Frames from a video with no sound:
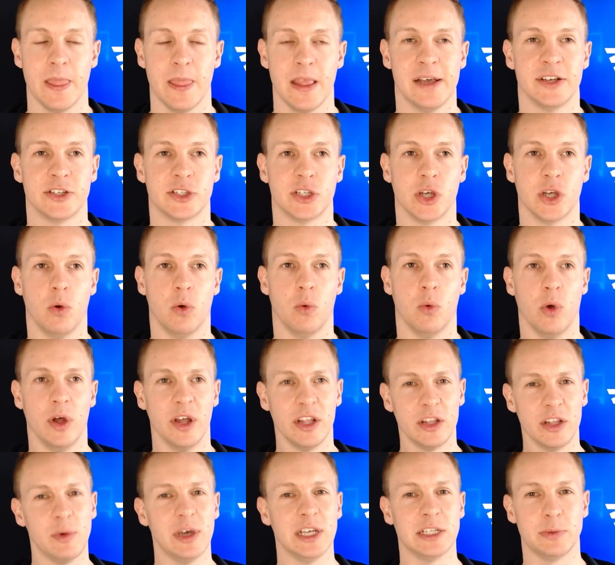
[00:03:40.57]
So one of
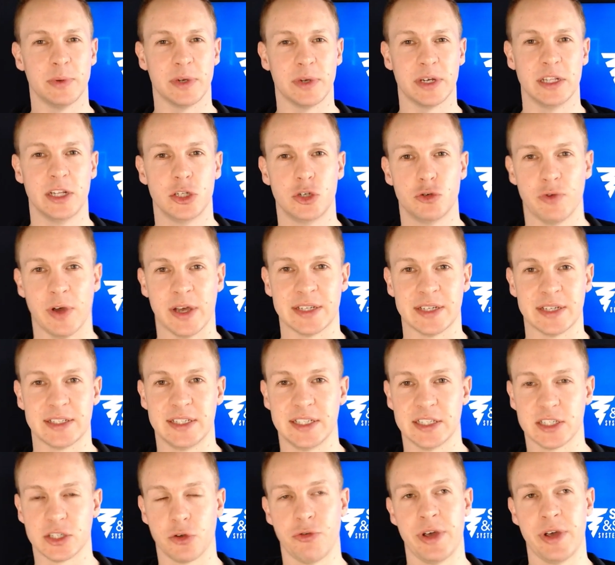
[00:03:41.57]
the ways we can address
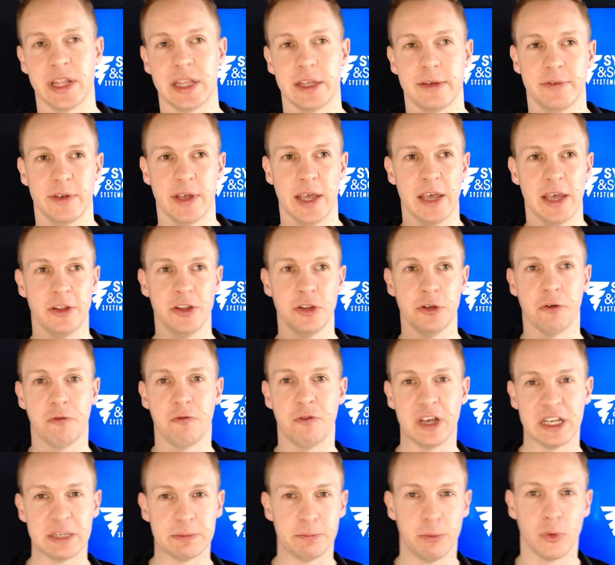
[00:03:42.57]
this creative in your
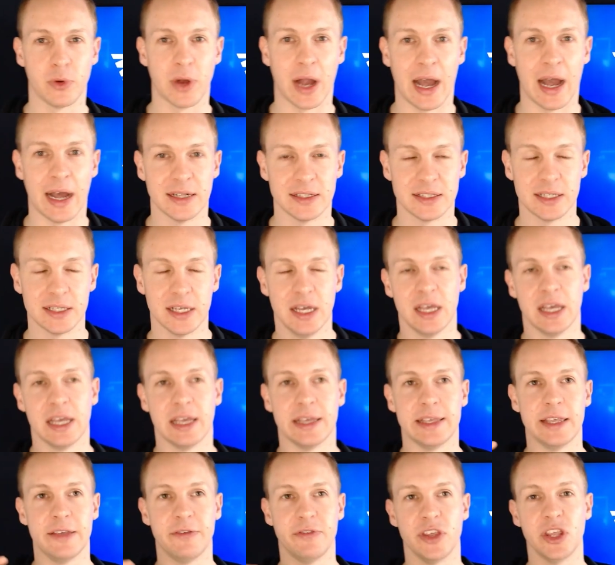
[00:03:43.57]
Facebook ads,
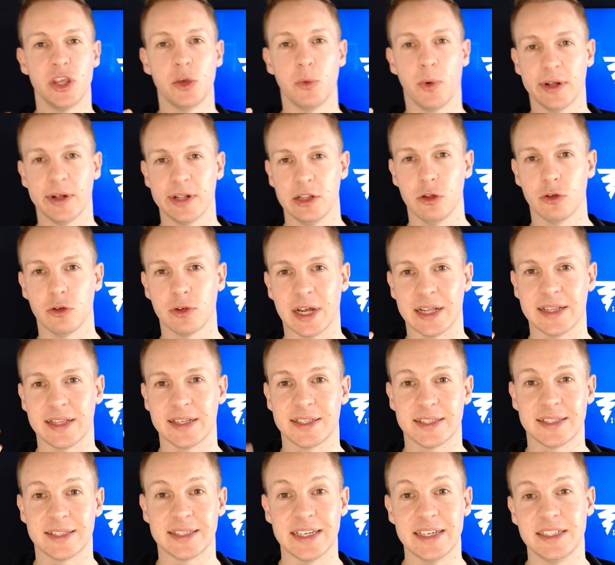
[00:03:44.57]
if you want to look at the
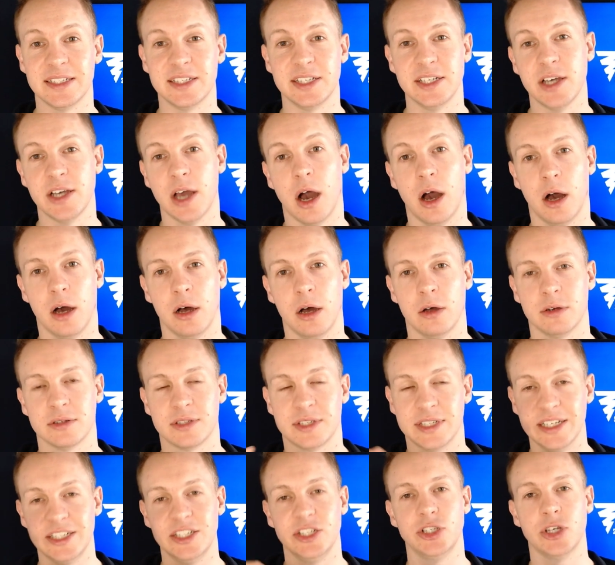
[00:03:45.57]

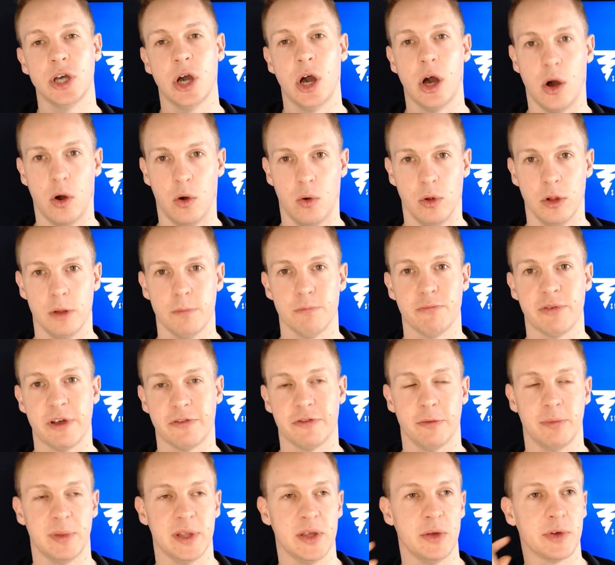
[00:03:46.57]
CTR all
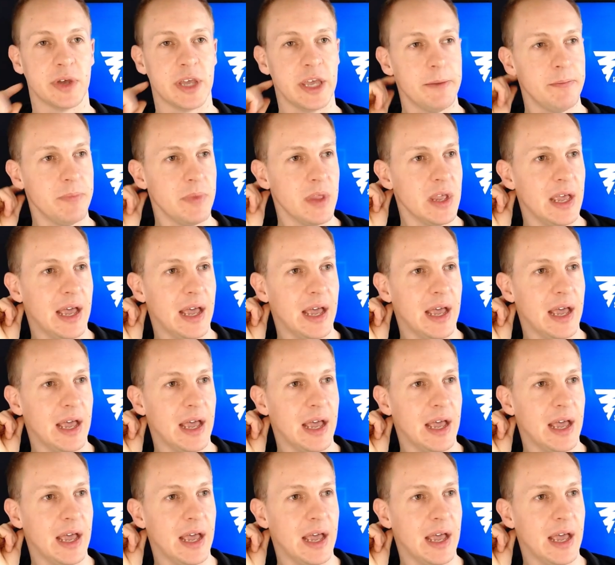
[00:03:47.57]
preferably, okay?